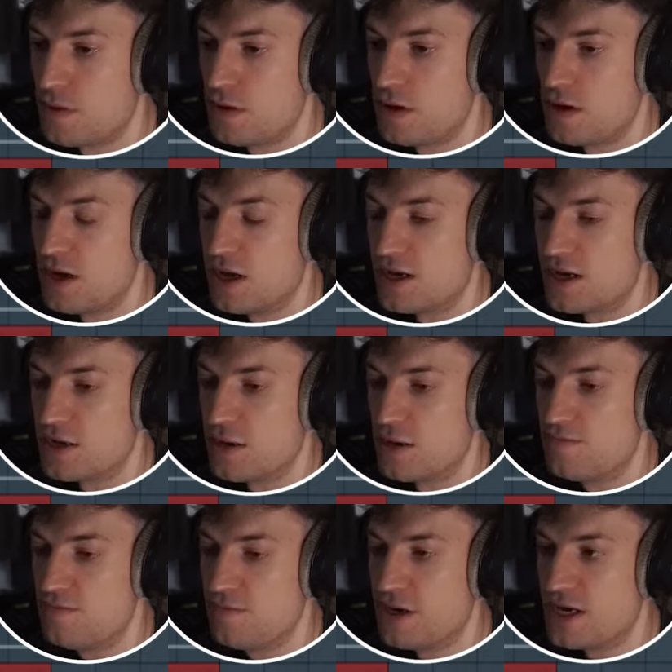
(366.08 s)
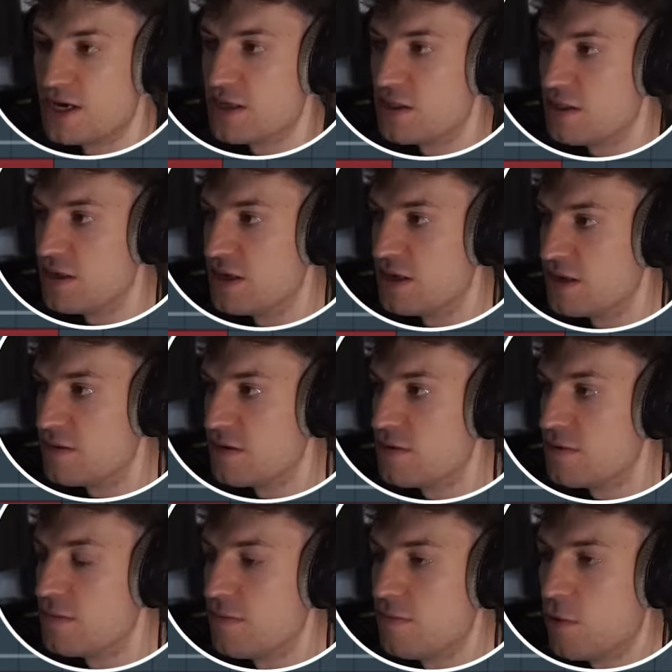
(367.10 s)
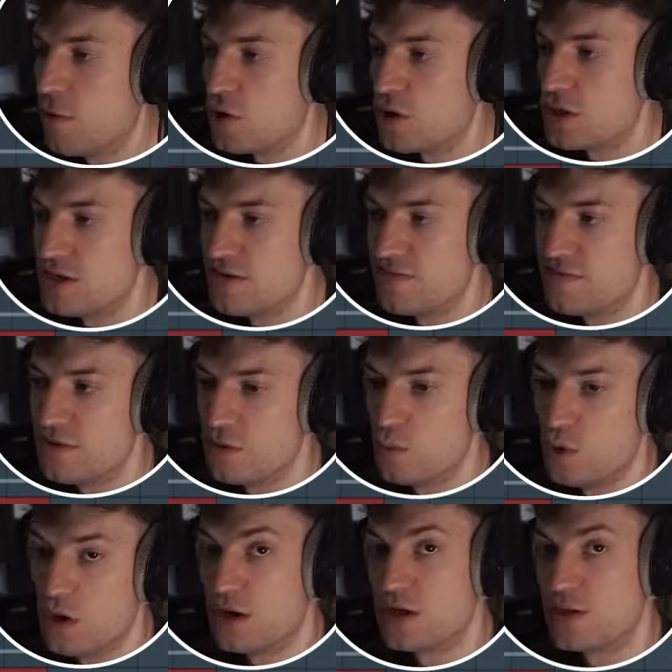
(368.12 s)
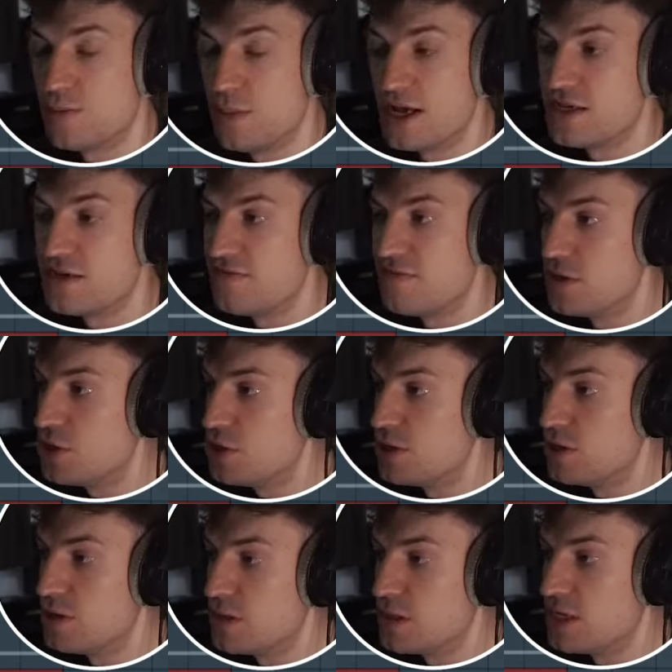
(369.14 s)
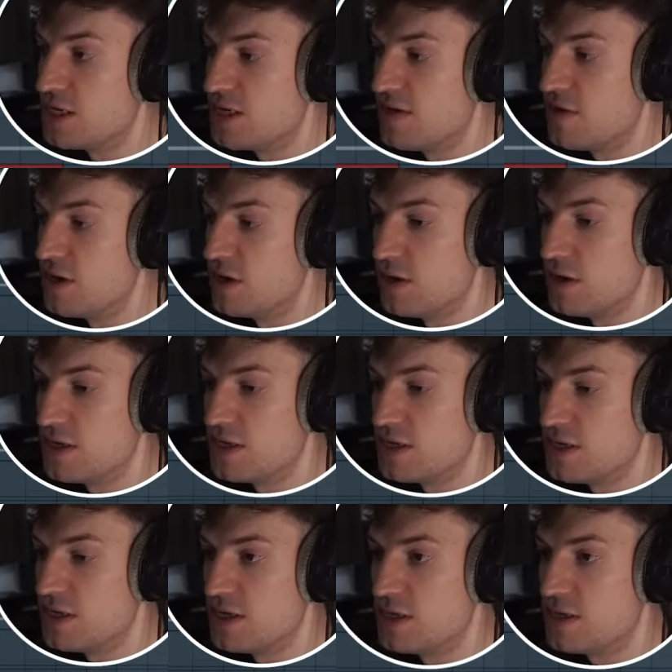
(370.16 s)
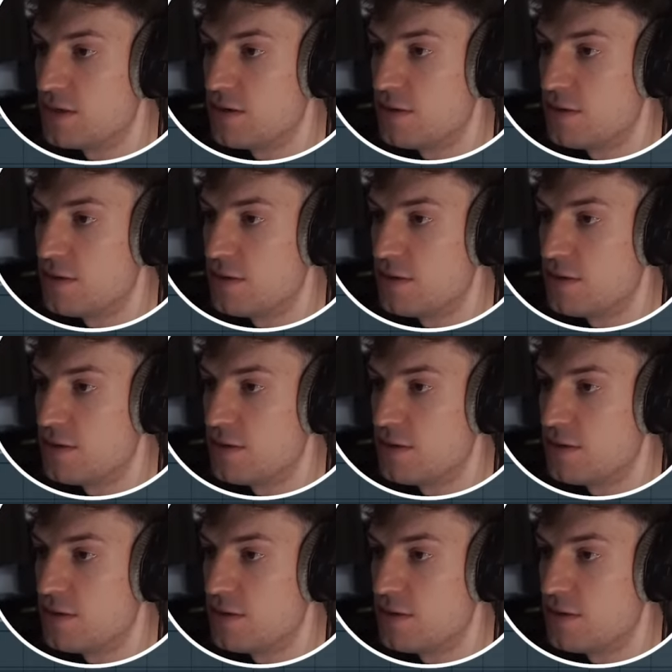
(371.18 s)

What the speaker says: I can pick the octave that works best for the tune. So let's have a little listen to this.